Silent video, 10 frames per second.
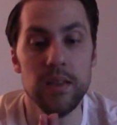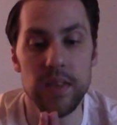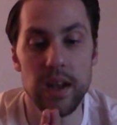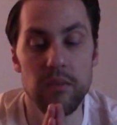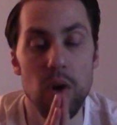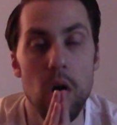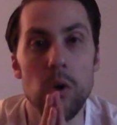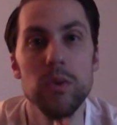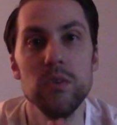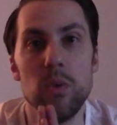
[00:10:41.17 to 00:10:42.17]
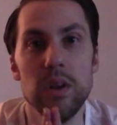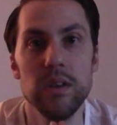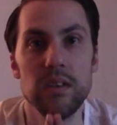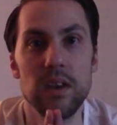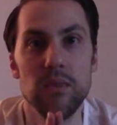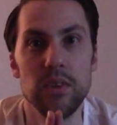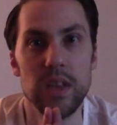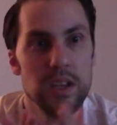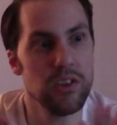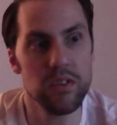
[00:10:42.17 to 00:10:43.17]
that I've always wanted to cover that
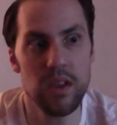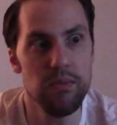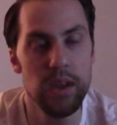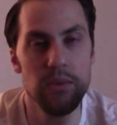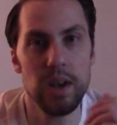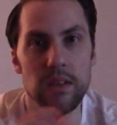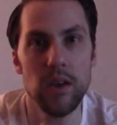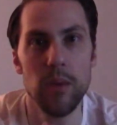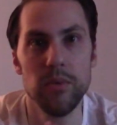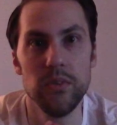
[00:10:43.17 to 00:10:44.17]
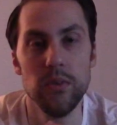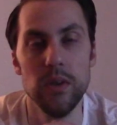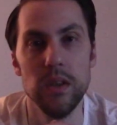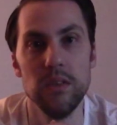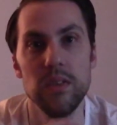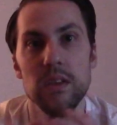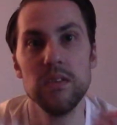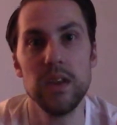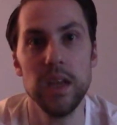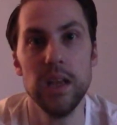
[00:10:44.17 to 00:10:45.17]
I just have never had the opportunity. Things
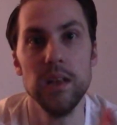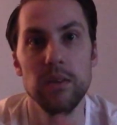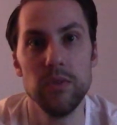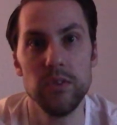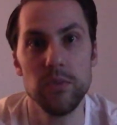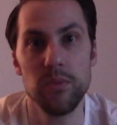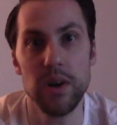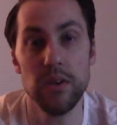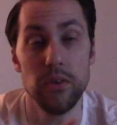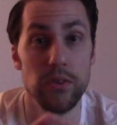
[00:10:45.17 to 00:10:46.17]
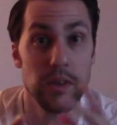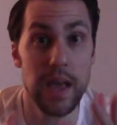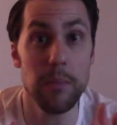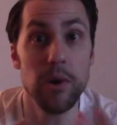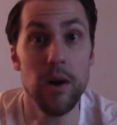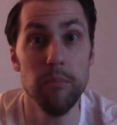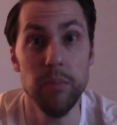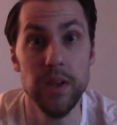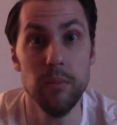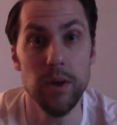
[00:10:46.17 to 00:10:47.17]
like Alien versus. Predator, the Capcom
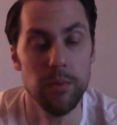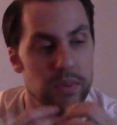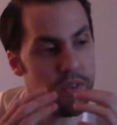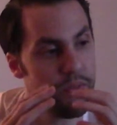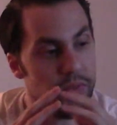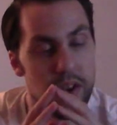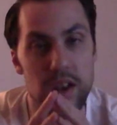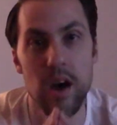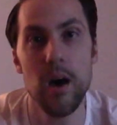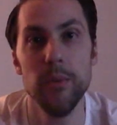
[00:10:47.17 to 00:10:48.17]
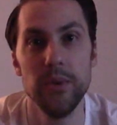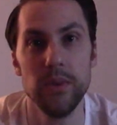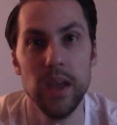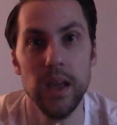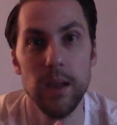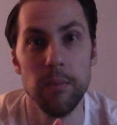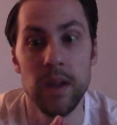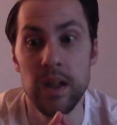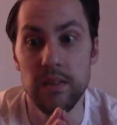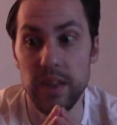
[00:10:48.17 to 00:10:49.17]
beat 'em up. It's a phenomenal game
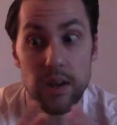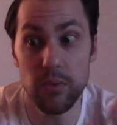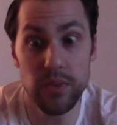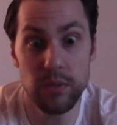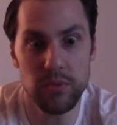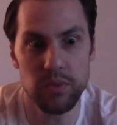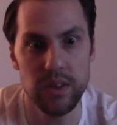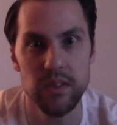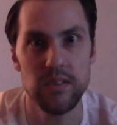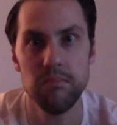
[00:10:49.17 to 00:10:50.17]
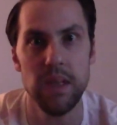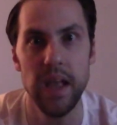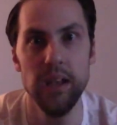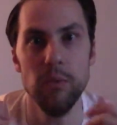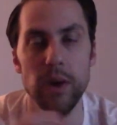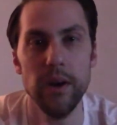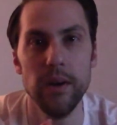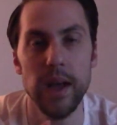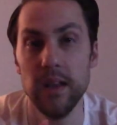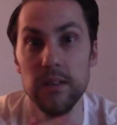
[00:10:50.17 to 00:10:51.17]
that I don't think was released
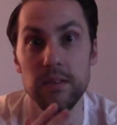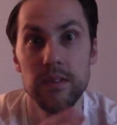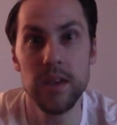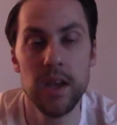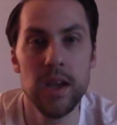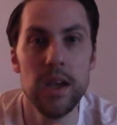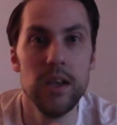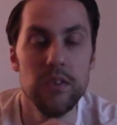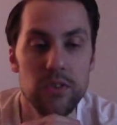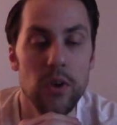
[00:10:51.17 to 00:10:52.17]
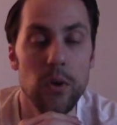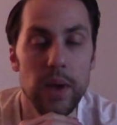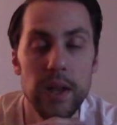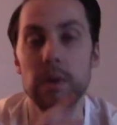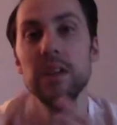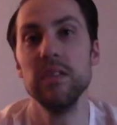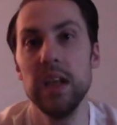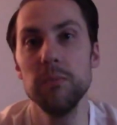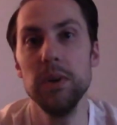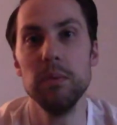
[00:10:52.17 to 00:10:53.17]
anywhere else. So anyways,
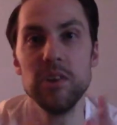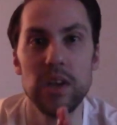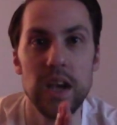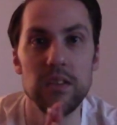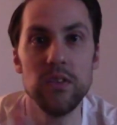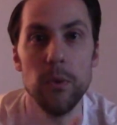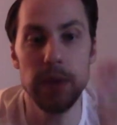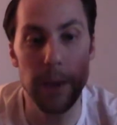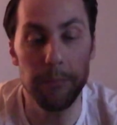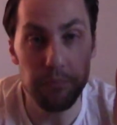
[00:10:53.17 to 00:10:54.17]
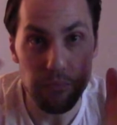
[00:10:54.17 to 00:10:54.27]
that's pretty much it, guys. So yeah,